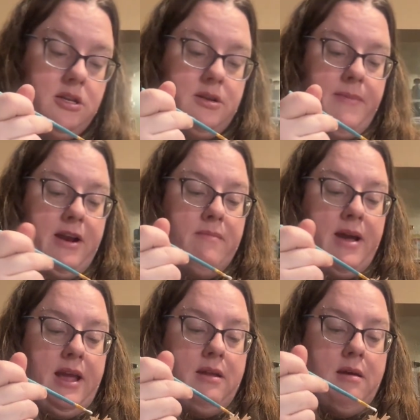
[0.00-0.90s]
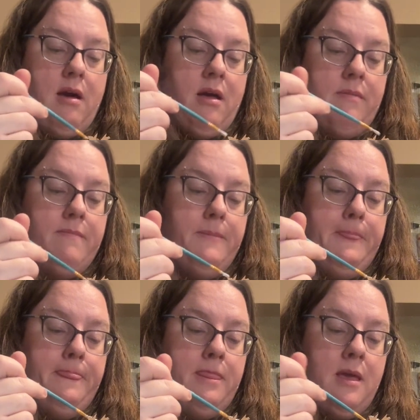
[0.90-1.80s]
better my income.
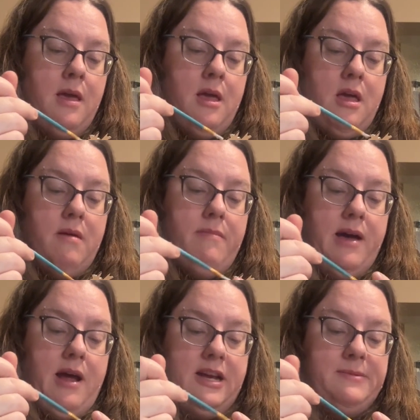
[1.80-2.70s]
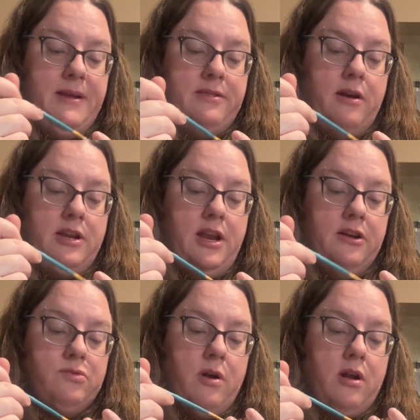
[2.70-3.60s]
But I spent 13
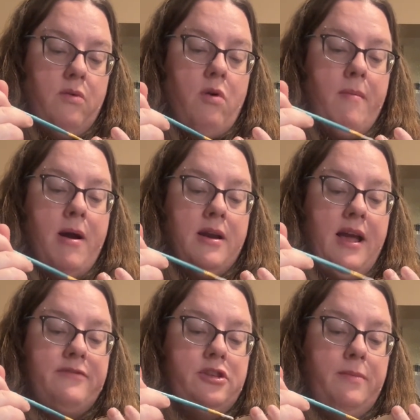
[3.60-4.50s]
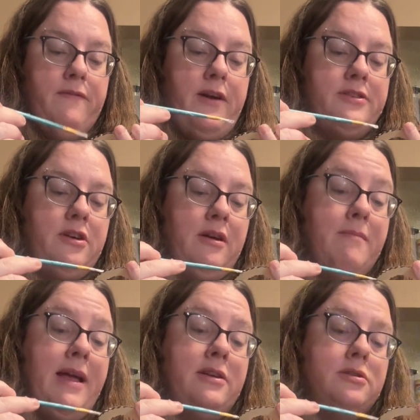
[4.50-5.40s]
years working at Walmart, and I have supervisory and
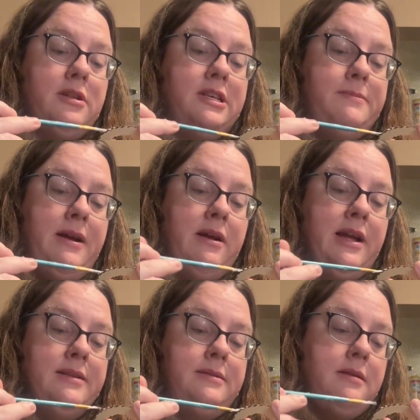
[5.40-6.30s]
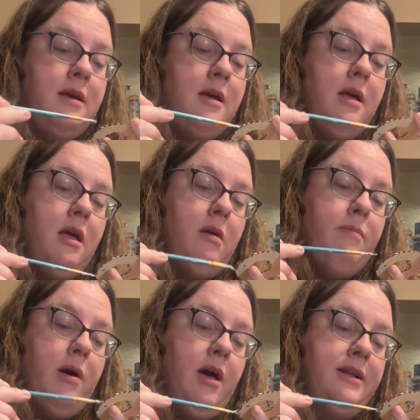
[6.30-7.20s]
managerial experience.
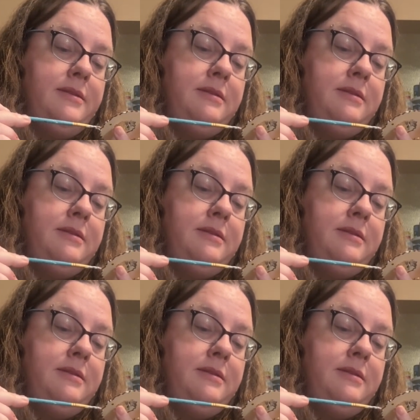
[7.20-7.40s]
But